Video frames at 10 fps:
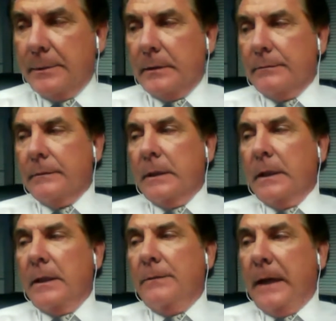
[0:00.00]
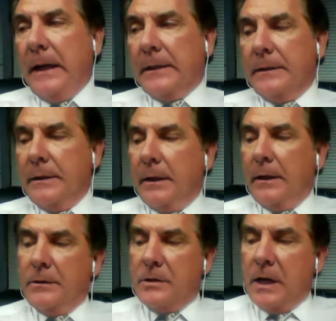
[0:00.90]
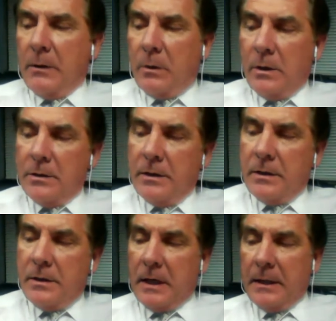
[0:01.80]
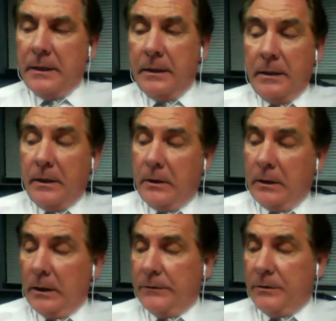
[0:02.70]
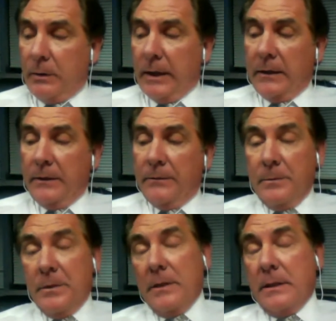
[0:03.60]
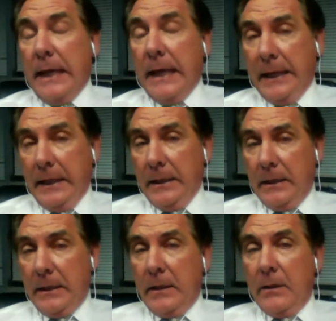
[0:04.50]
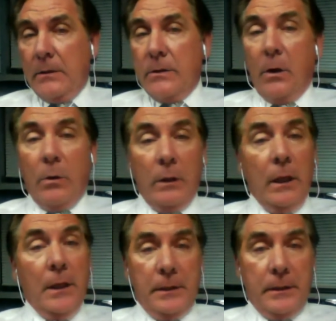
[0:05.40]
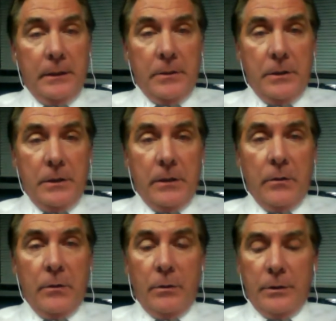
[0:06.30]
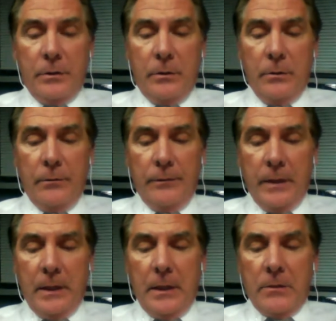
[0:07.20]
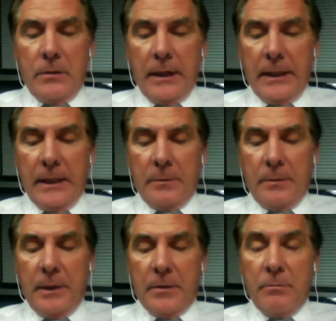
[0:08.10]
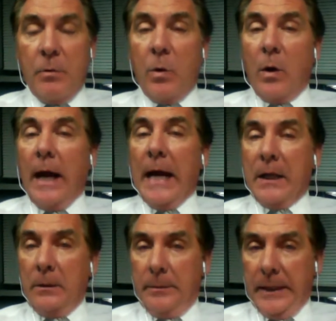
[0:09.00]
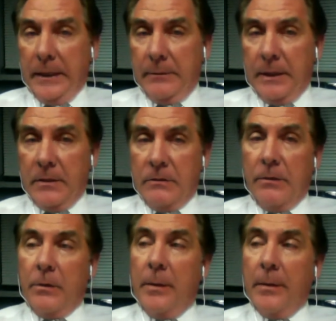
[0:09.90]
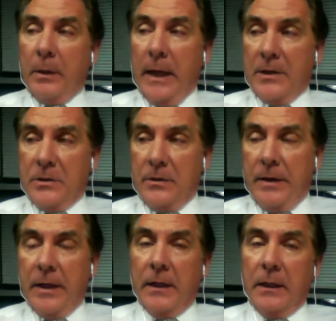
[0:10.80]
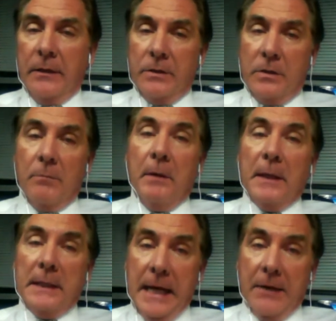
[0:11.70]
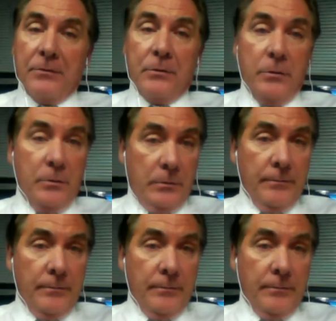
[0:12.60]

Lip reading: But in fact, the Jaguars have decided that they're going to leave directly from Cincinnati to go to London this year in order to try to get the players more acclimated. Because if you remember last year, they didn't leave until Monday afternoon.